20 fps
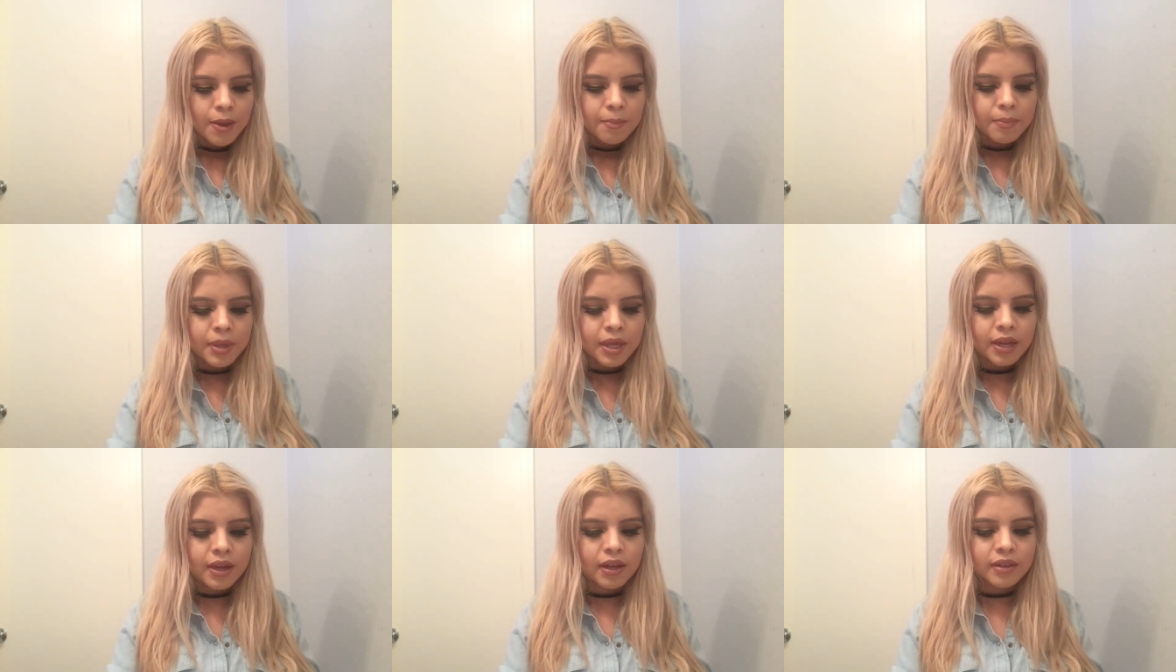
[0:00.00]

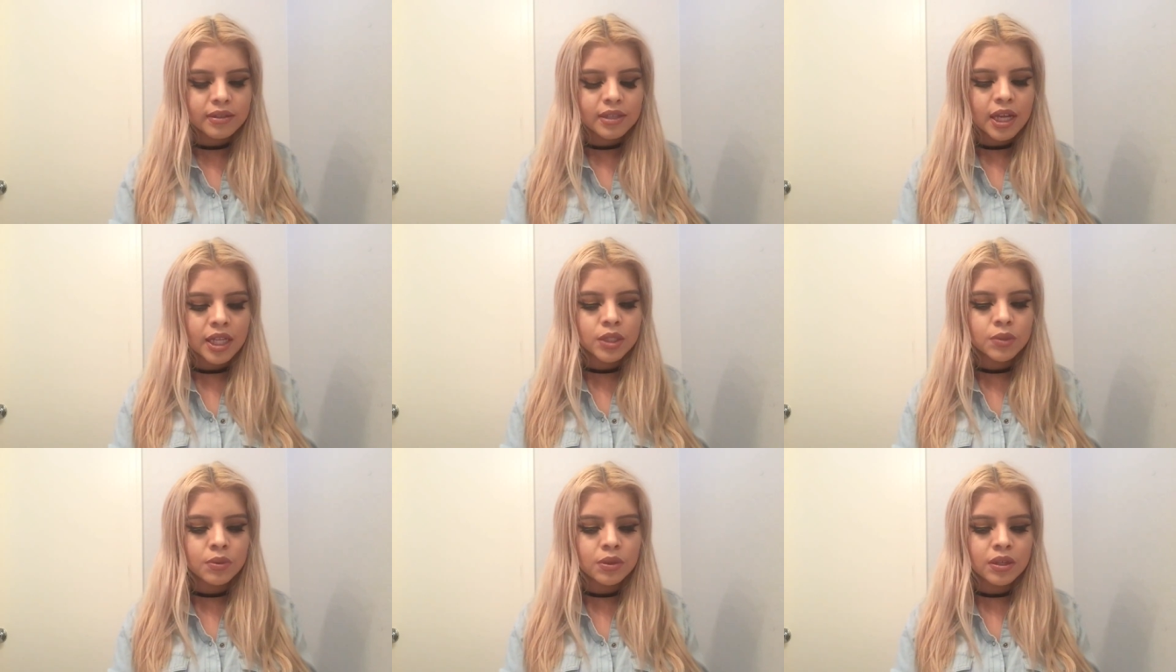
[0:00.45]
because
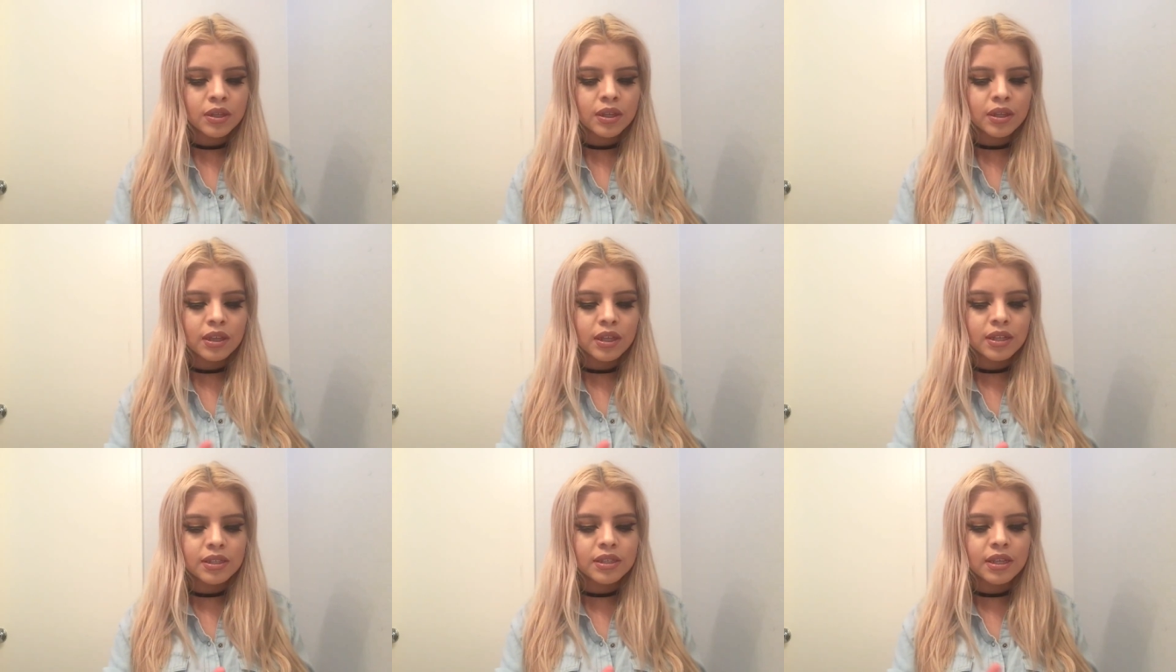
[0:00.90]
that's one of
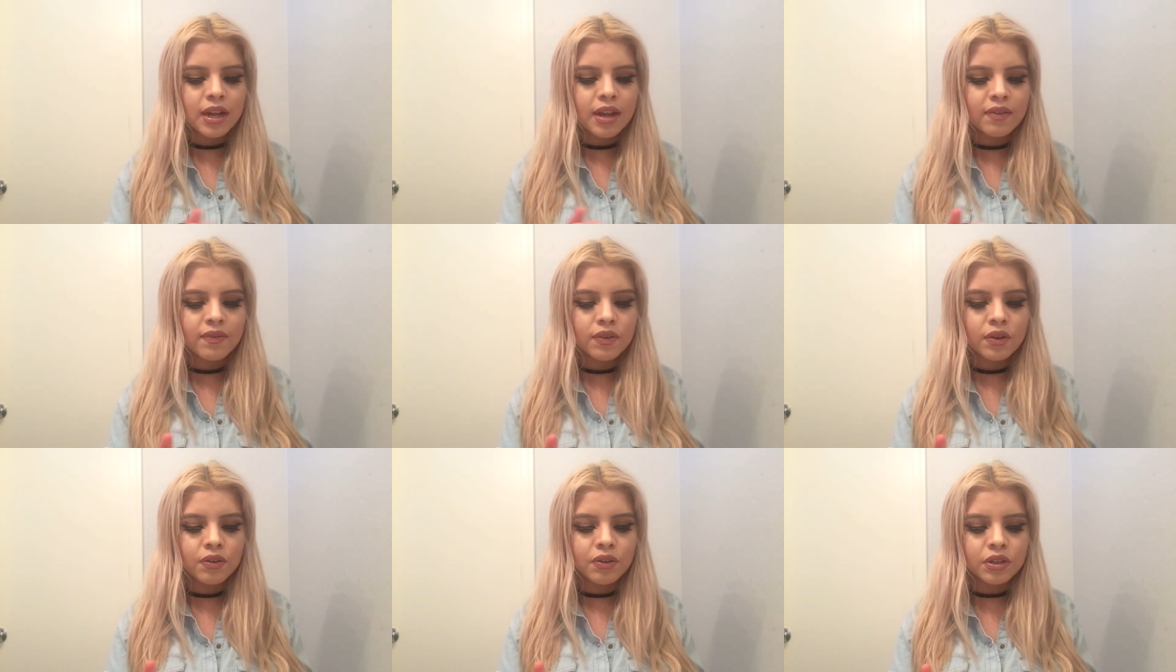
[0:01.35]
the things that
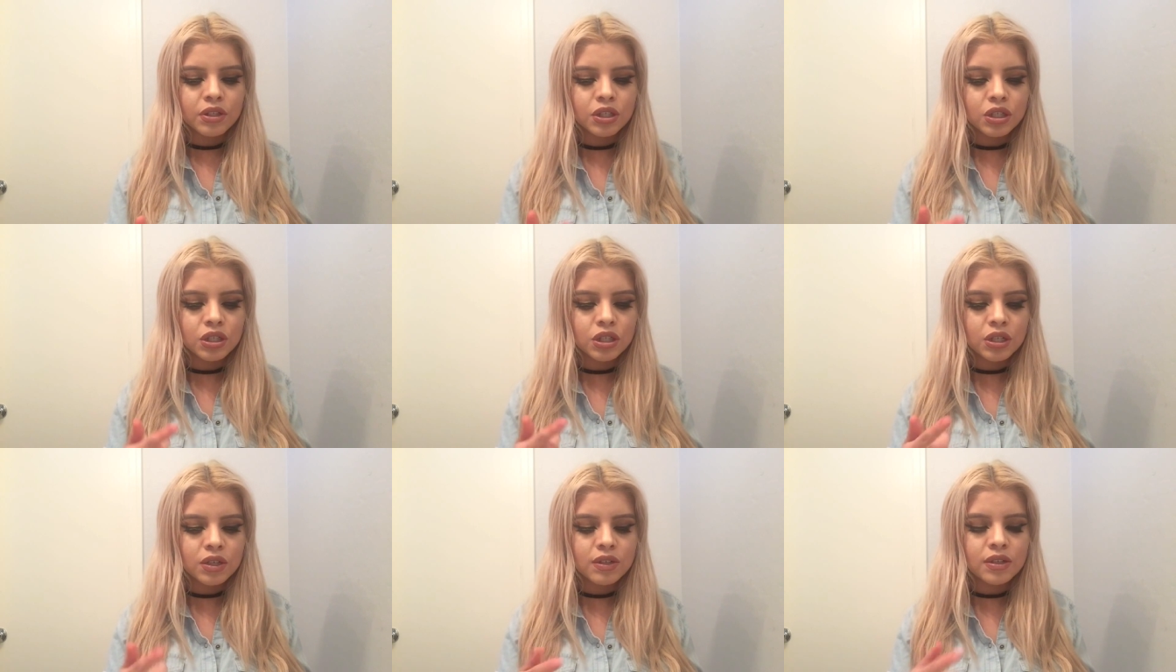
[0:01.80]
I feel that
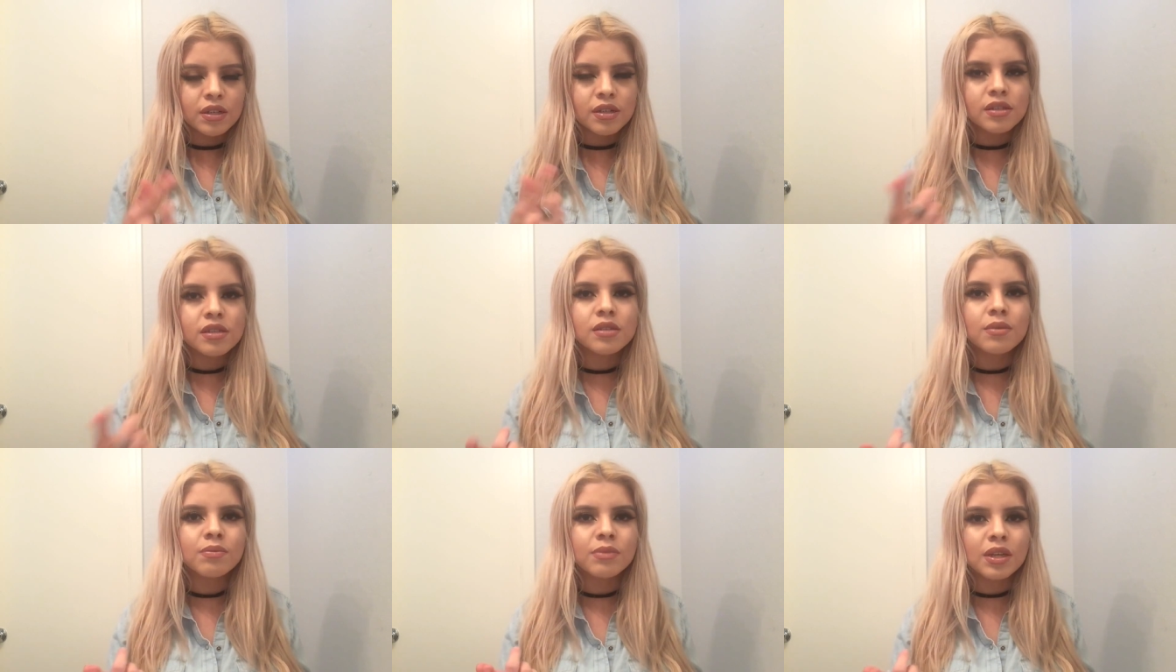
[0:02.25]
she should have
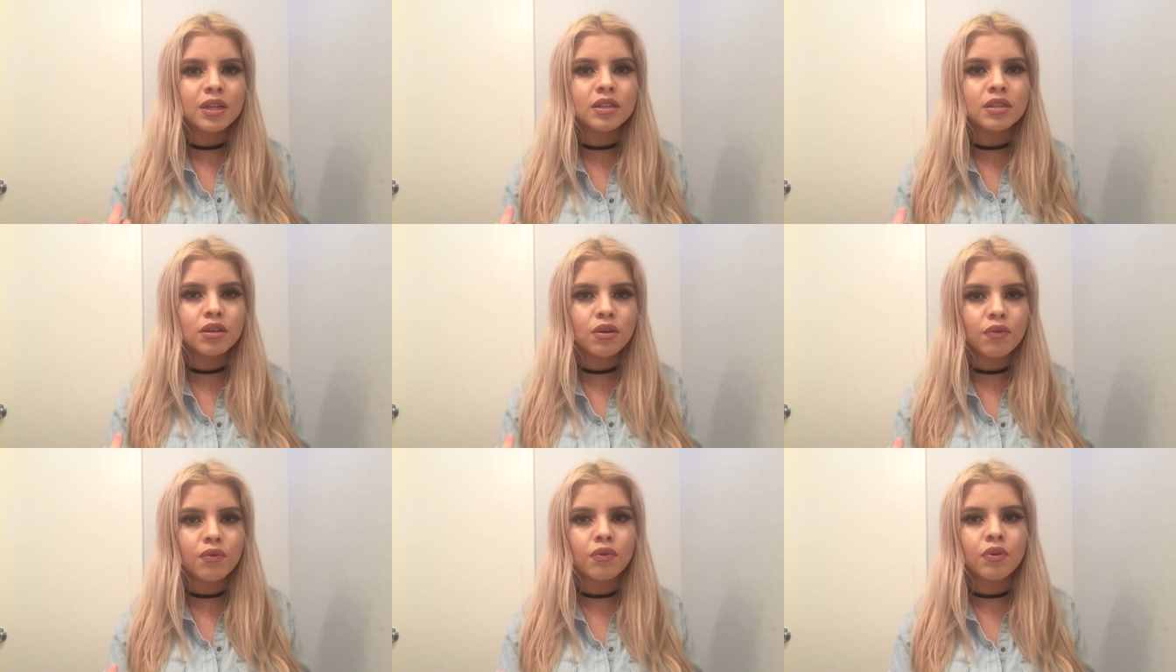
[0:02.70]
done something
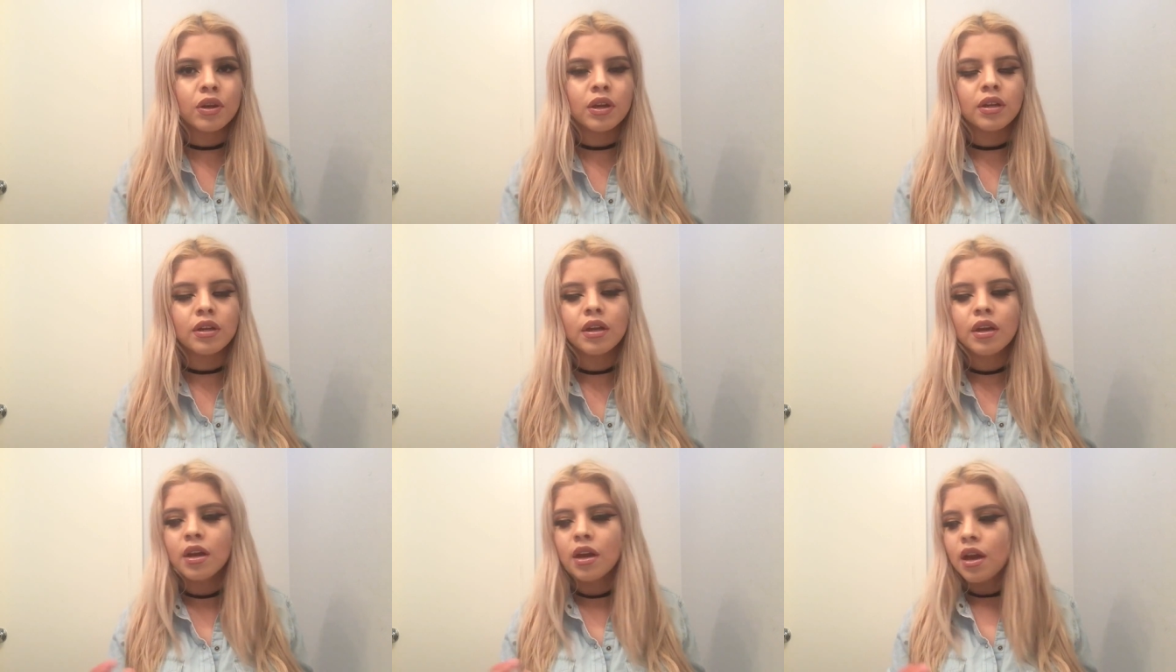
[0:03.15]

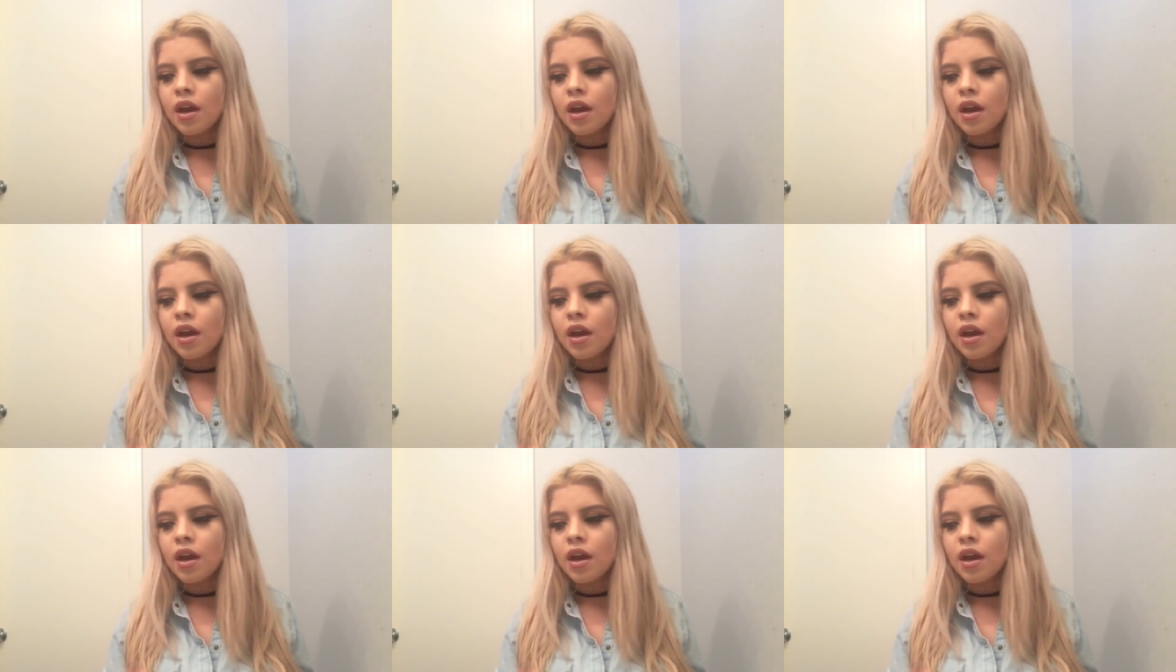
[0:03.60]
different,